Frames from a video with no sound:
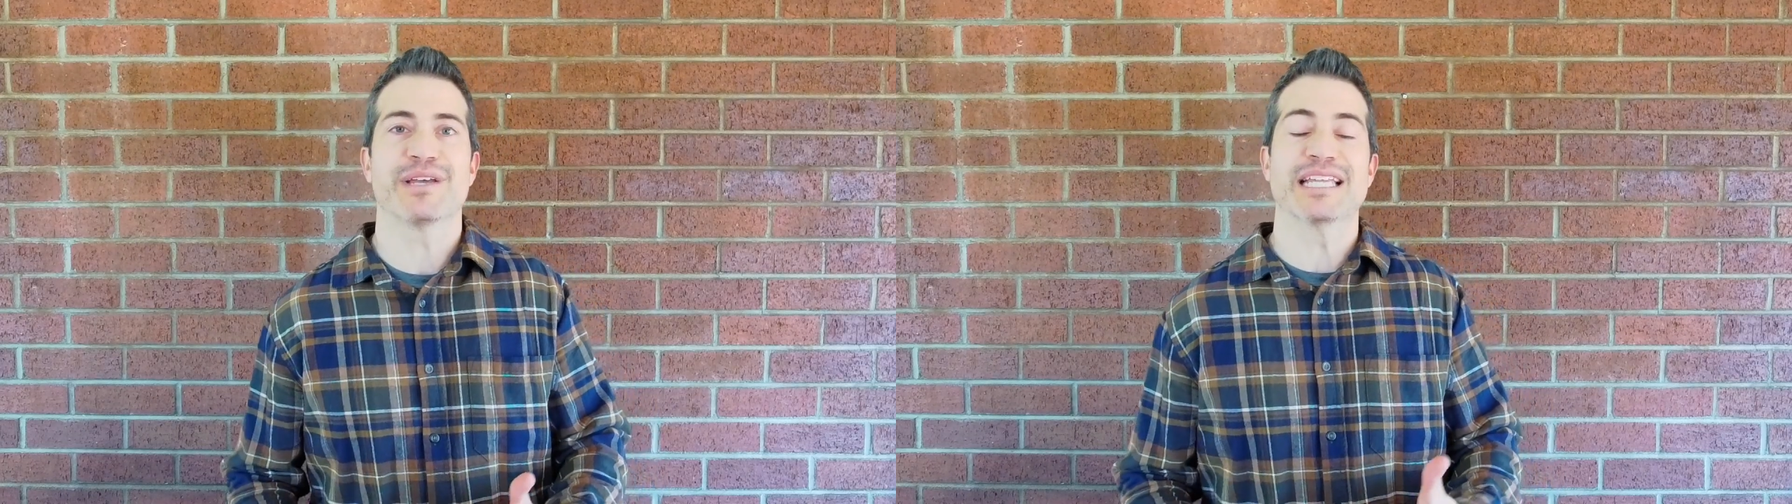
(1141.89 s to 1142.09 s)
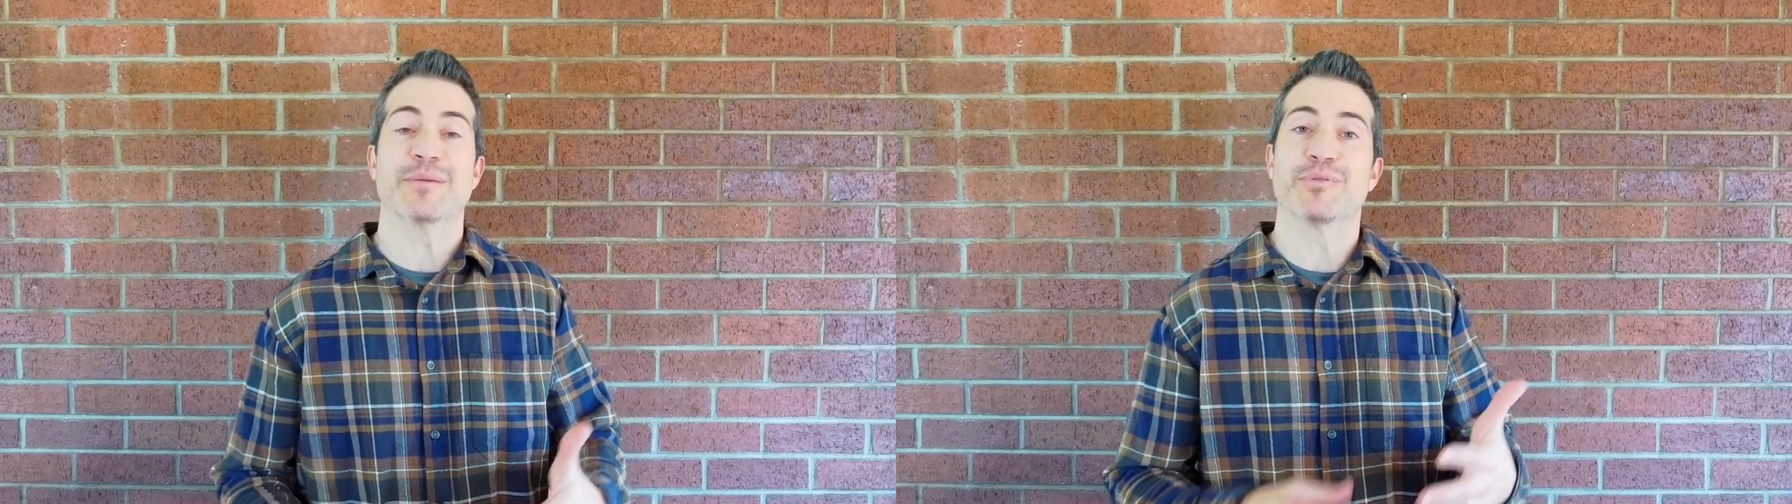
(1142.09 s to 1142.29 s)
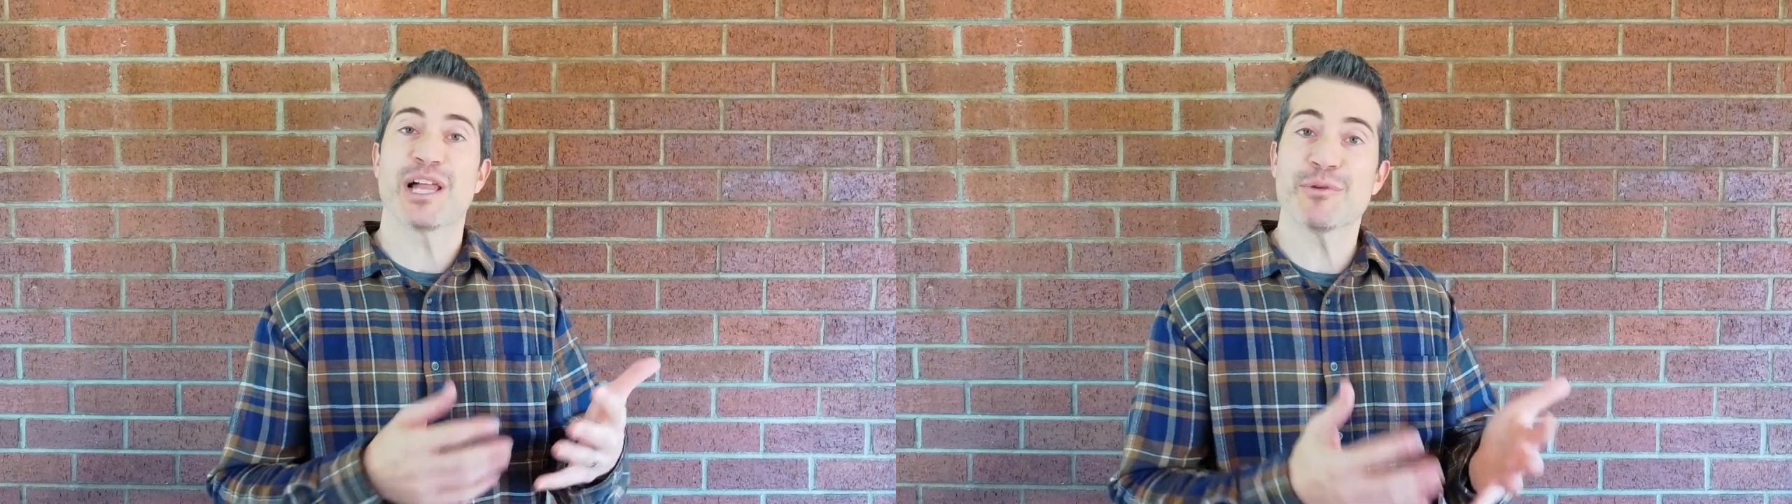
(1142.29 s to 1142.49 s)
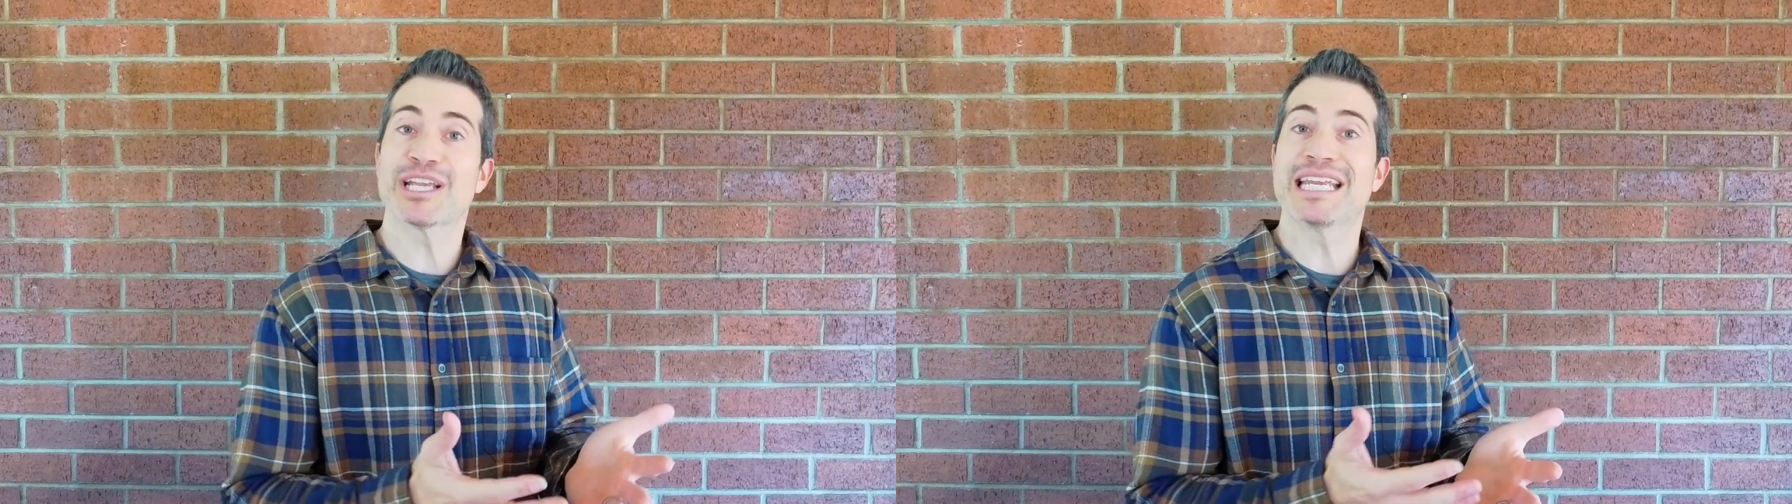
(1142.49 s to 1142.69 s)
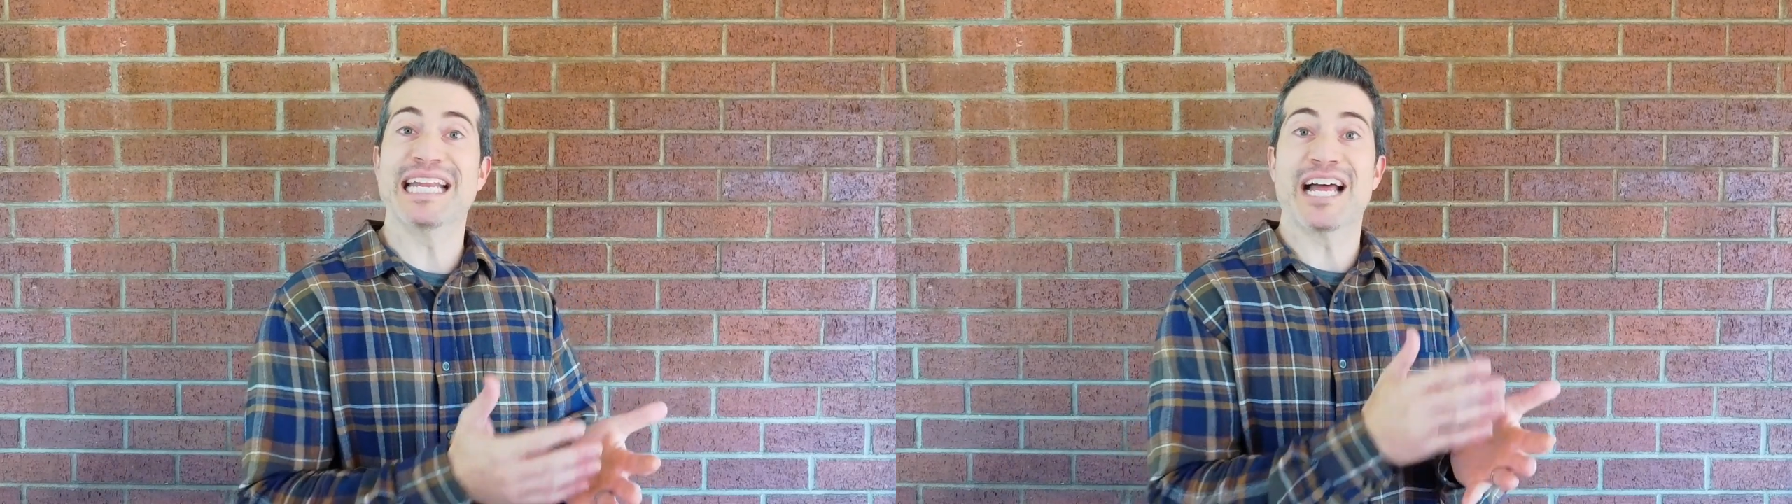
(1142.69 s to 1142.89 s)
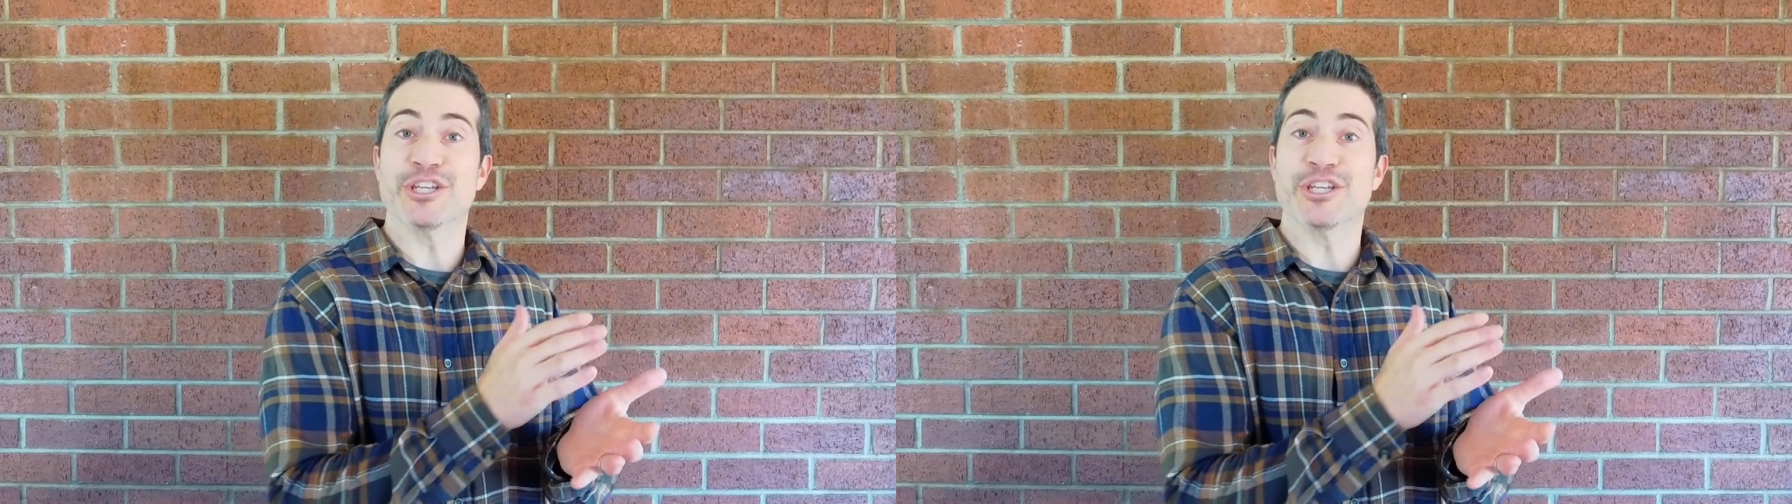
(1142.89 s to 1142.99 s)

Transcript: and the plumber getting on